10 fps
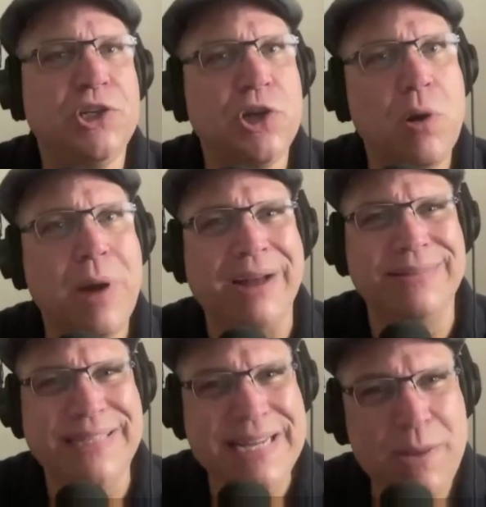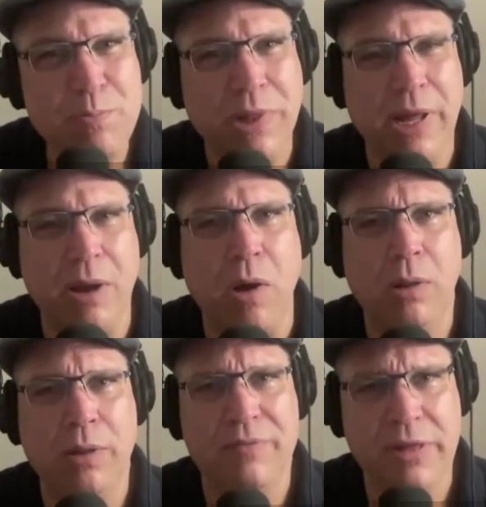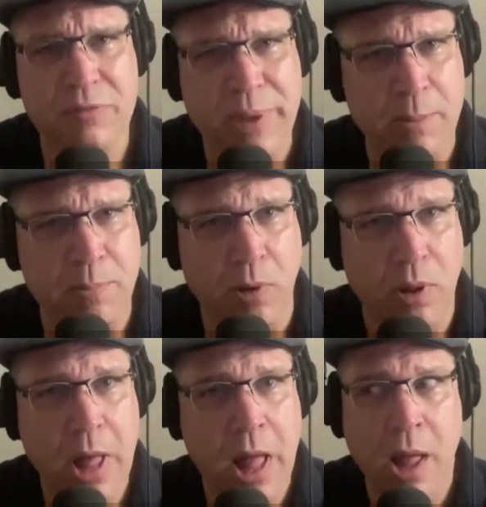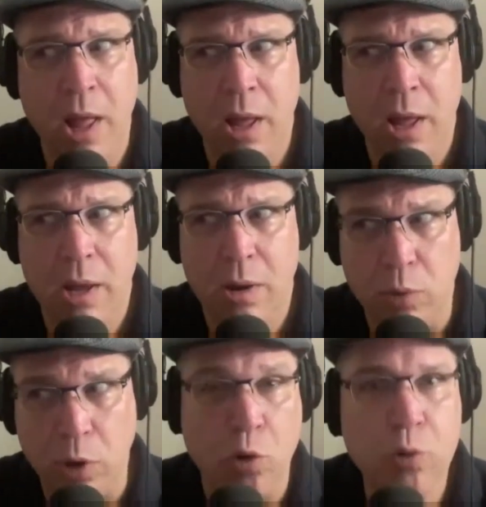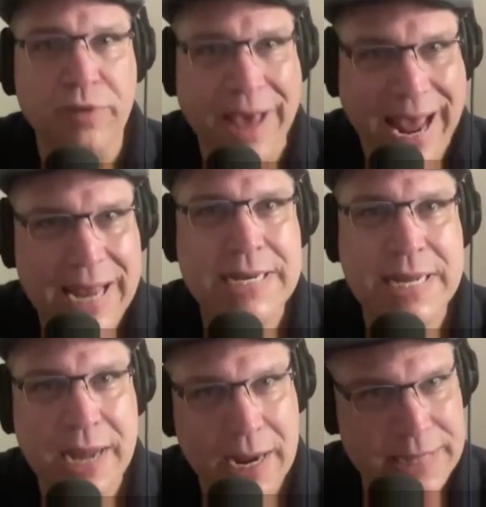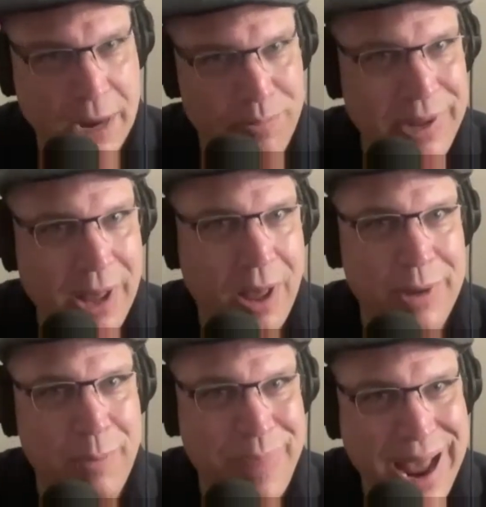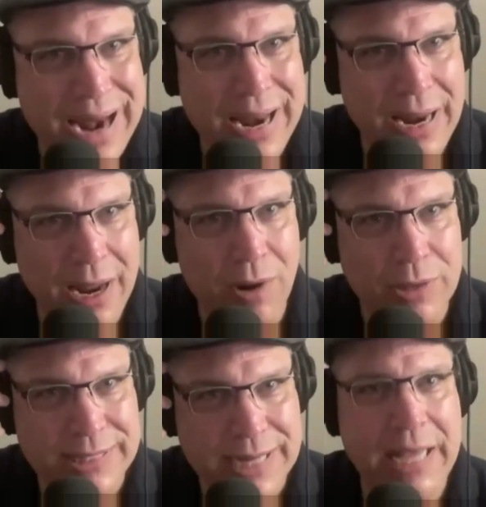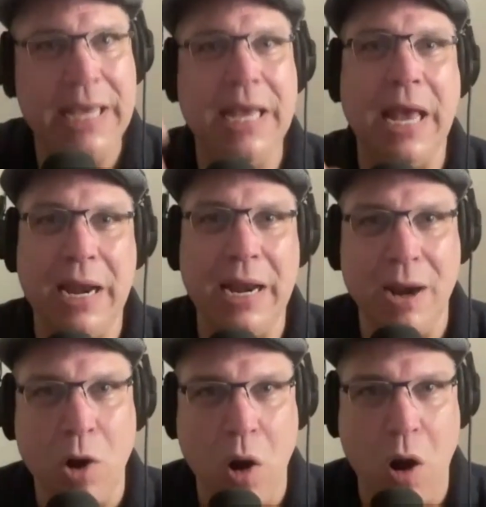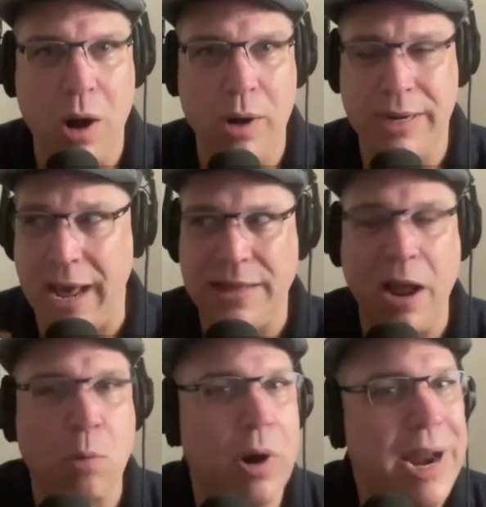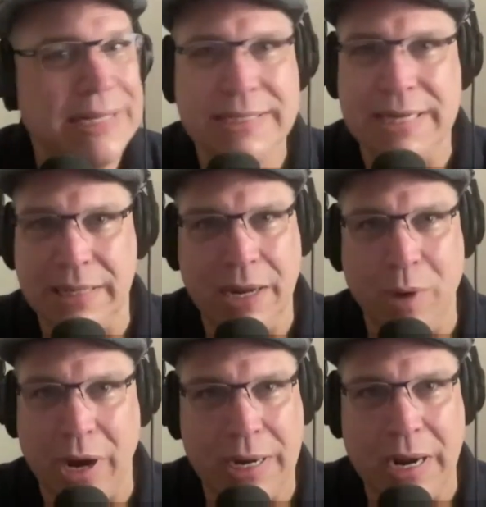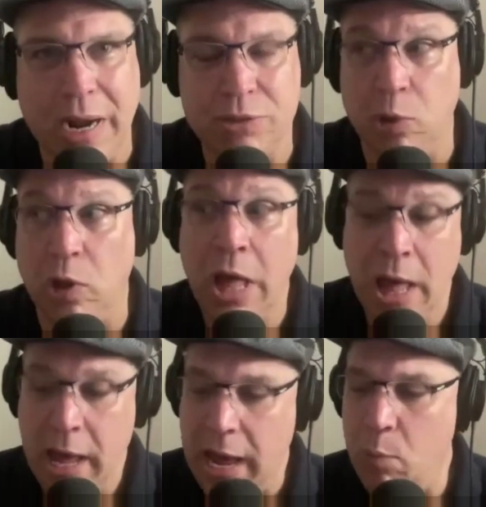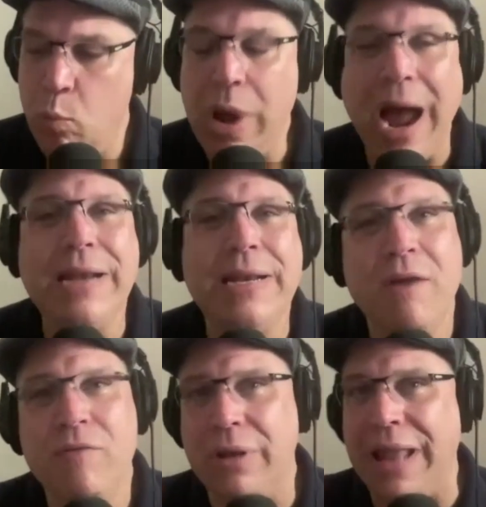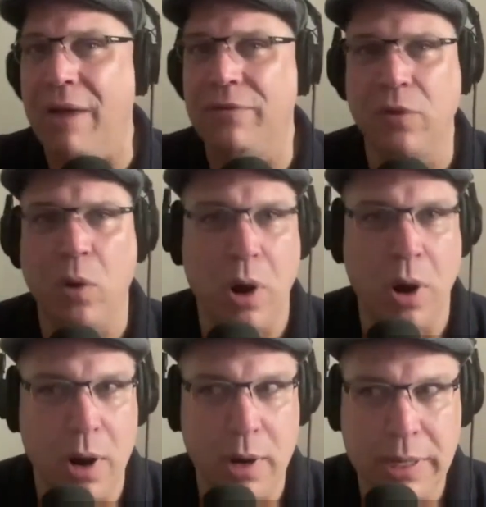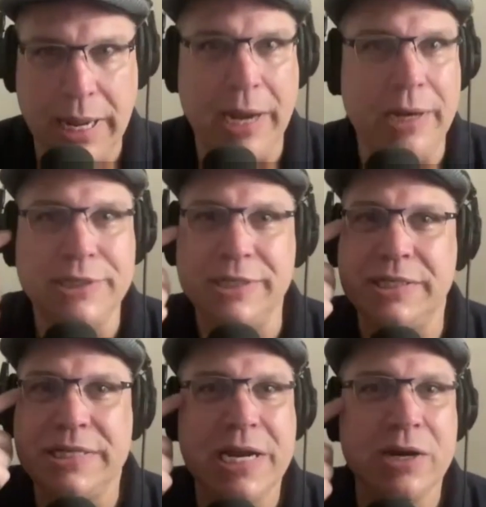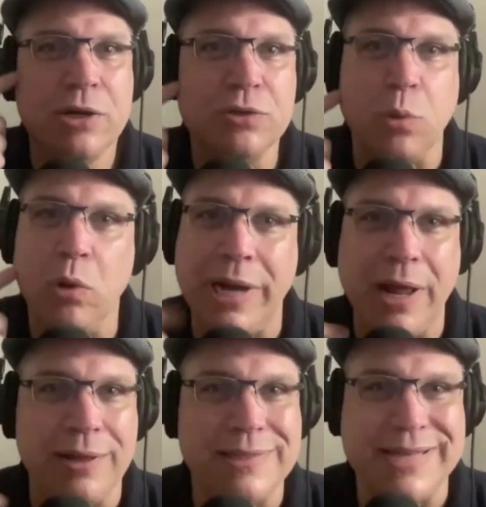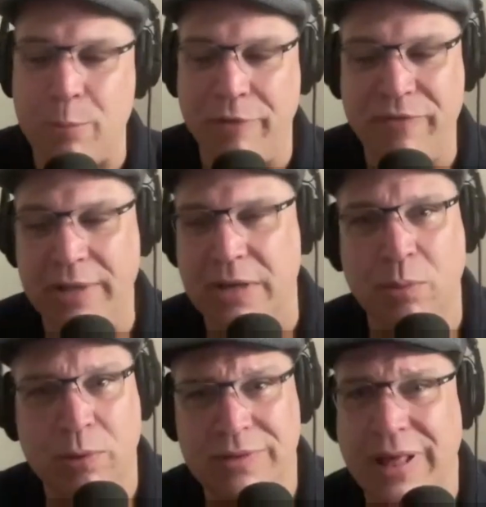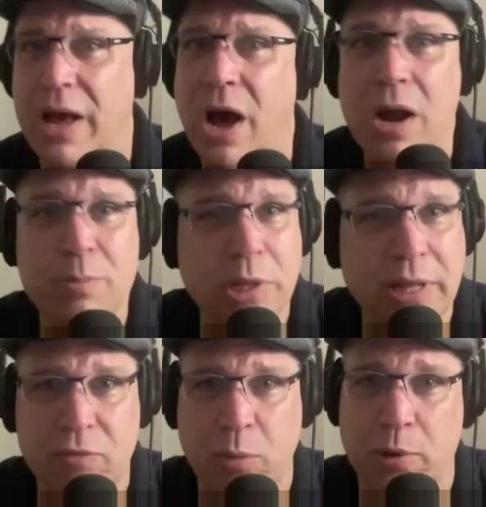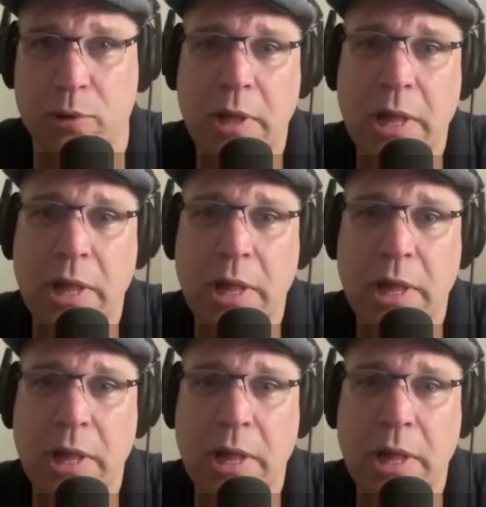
showed how deeply all of these people, recruits and DIs, had become embedded in our psyche and in our heart, that they were instantly recognizable. And I never laughed so hard, and it just tears rolling down the side of my face. I was like, unbelievable.